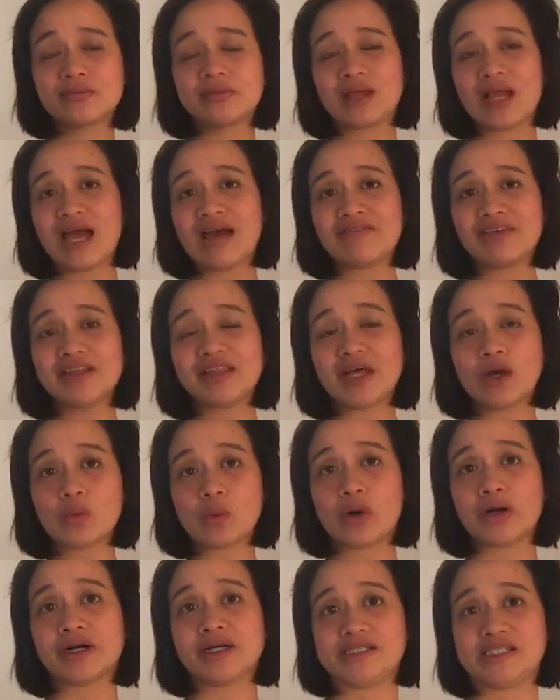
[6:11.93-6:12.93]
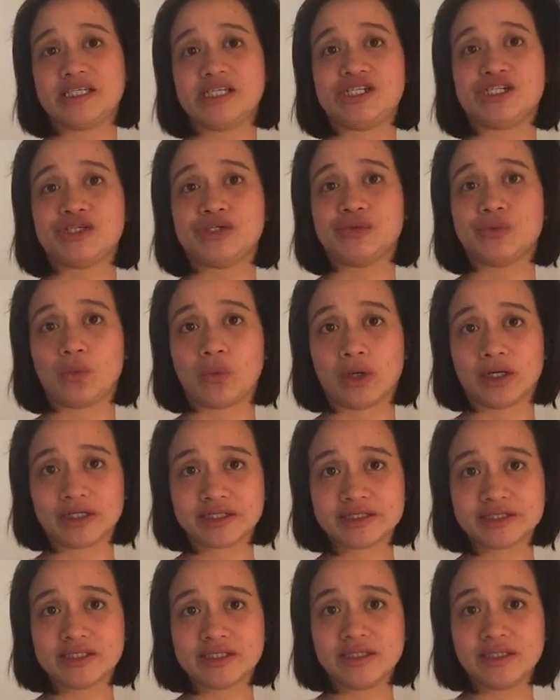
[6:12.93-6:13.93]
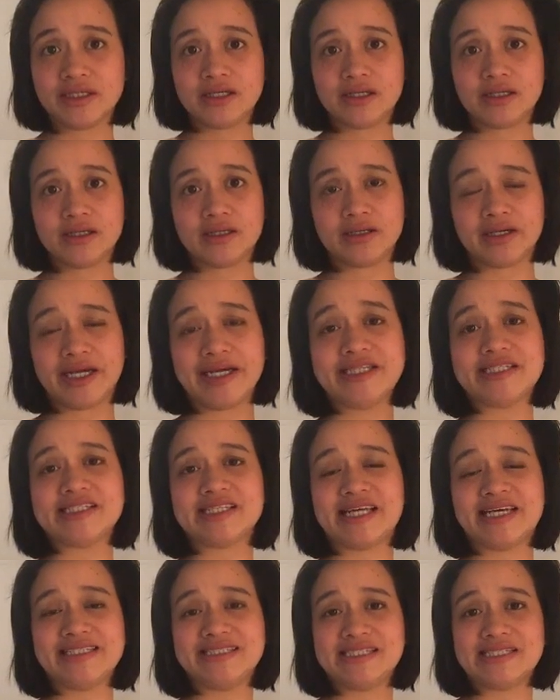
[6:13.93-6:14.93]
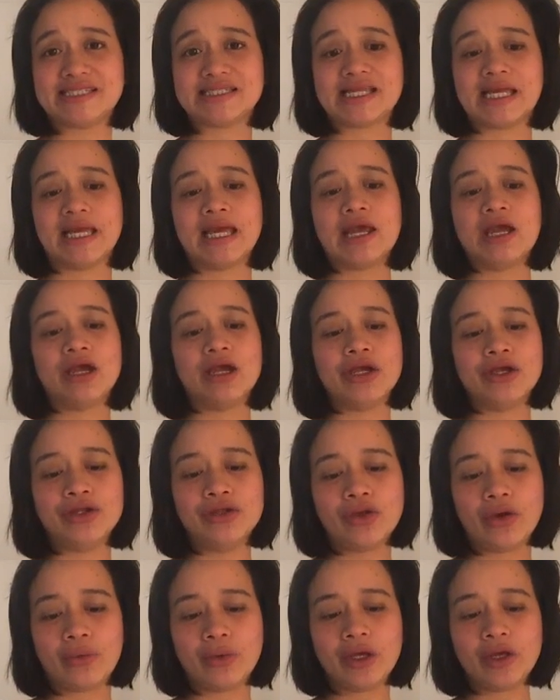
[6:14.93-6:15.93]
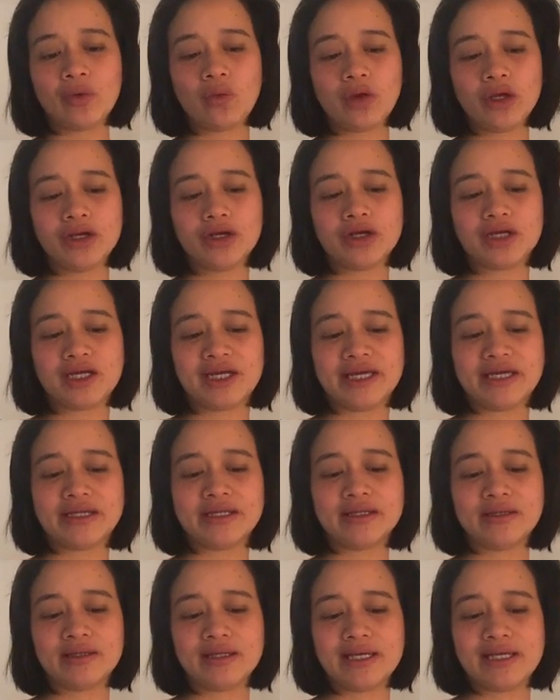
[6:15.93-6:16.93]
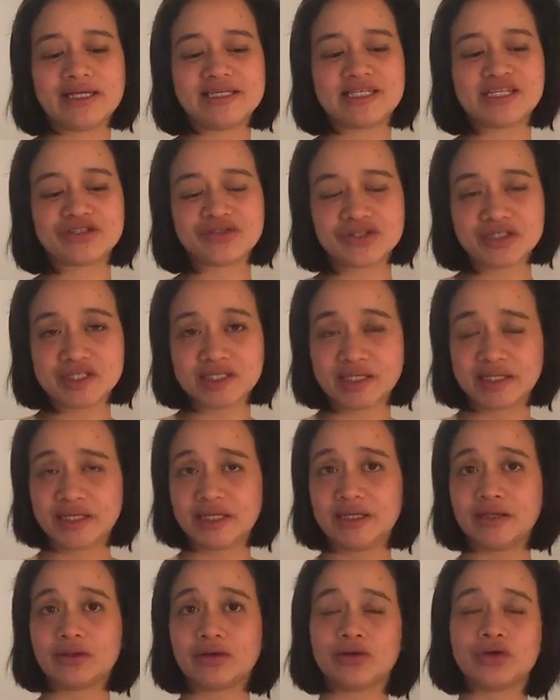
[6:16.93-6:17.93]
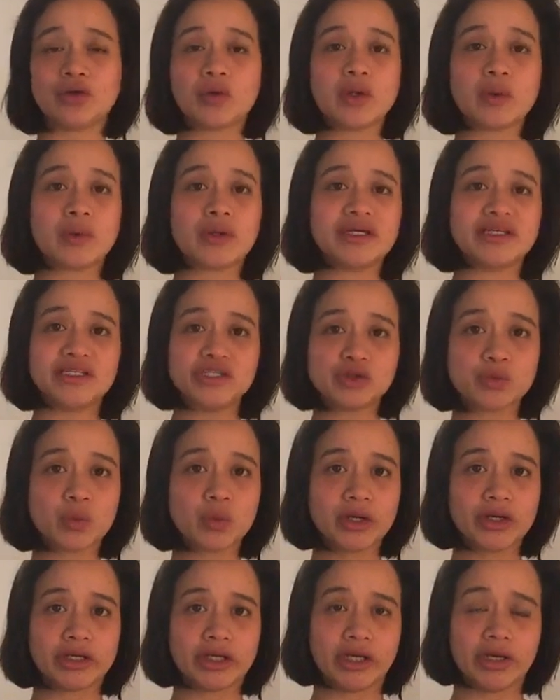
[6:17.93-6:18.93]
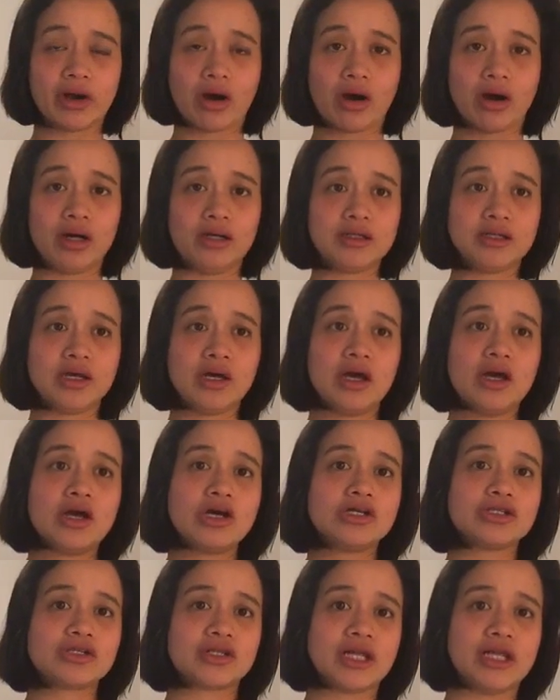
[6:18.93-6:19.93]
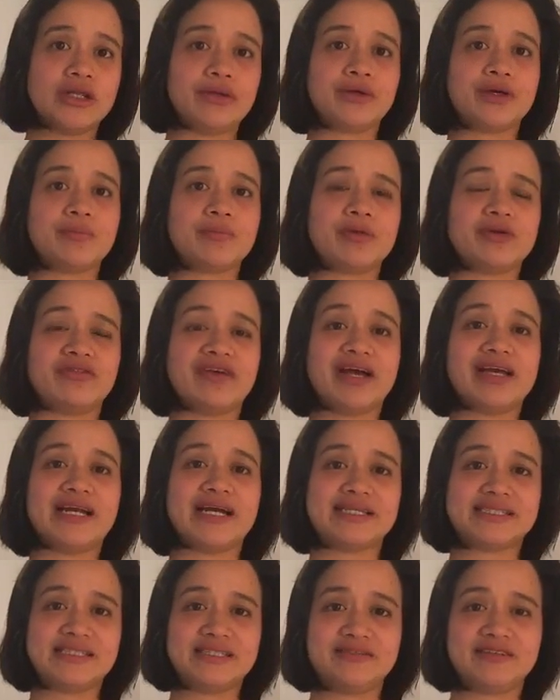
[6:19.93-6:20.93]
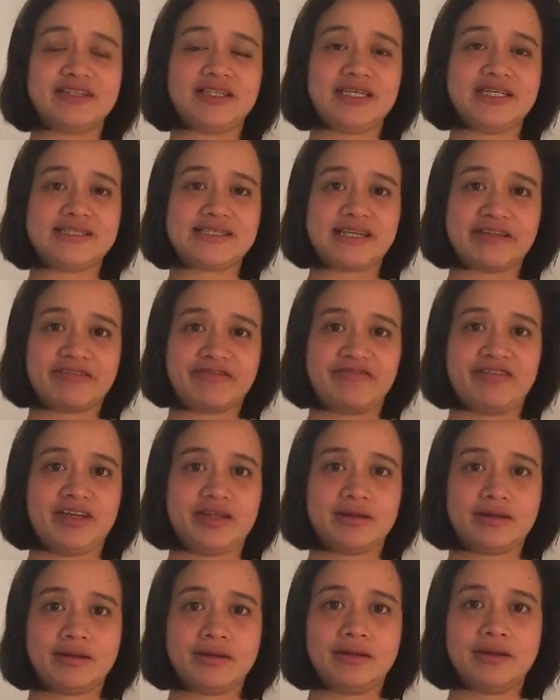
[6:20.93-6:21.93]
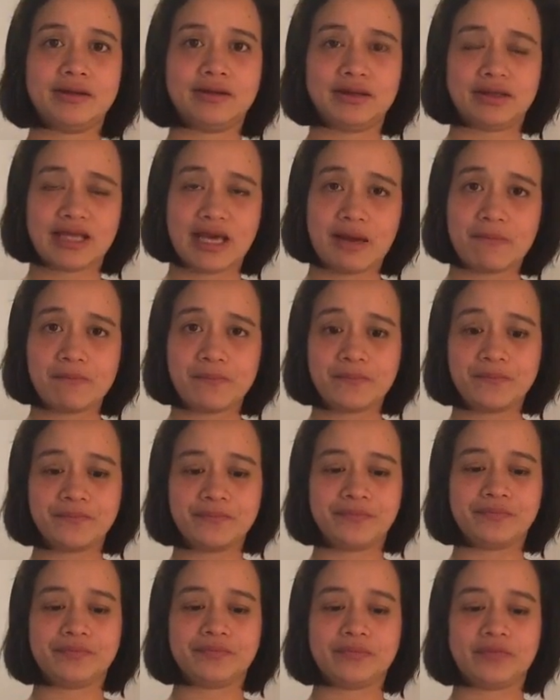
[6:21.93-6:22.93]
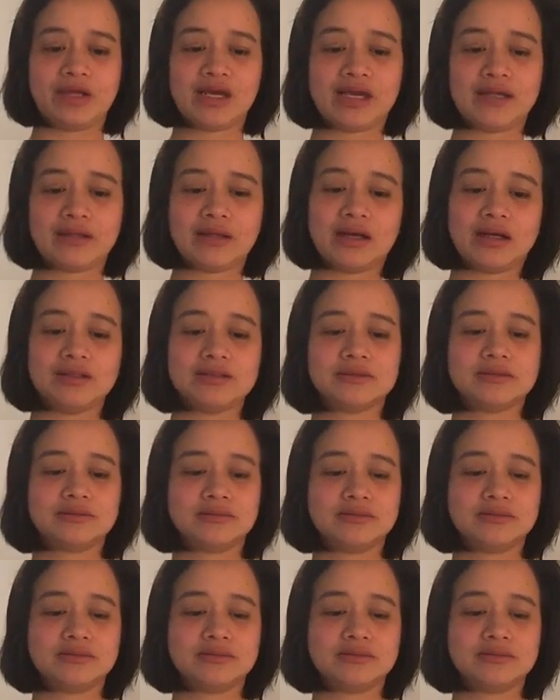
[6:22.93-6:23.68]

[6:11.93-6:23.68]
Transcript: having that water station worked, right? So the idea is like knowing what your kid is interested in or knowing what he's working on so that you can provide activities that fit them, and not,